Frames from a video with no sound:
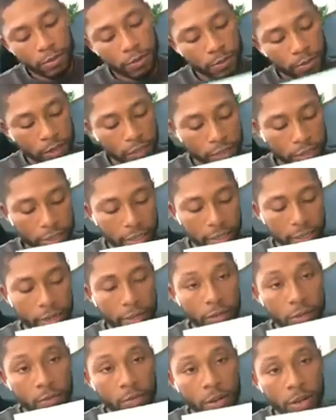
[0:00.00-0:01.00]
basically cut out
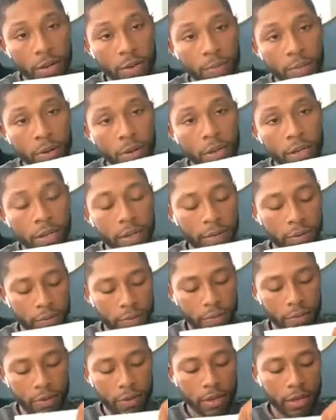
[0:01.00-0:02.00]
the bottom part here,
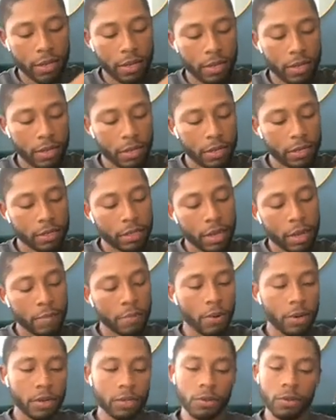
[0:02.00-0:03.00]
and then the top
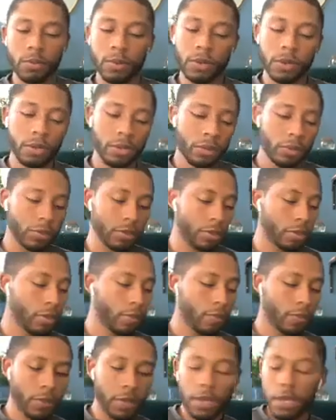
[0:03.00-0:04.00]
part is what we're going to use. So
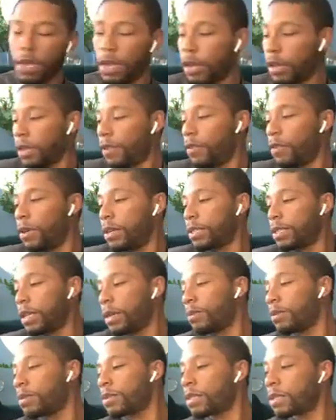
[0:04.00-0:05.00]
I'll give you an
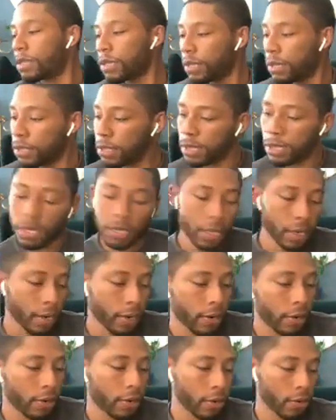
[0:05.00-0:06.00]
example since there's a glare
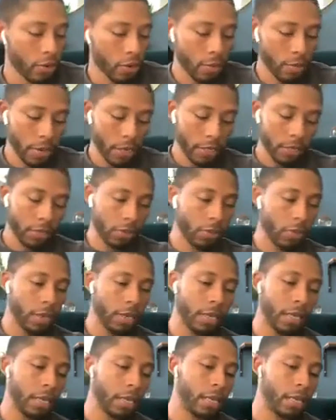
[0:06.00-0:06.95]
on my screen.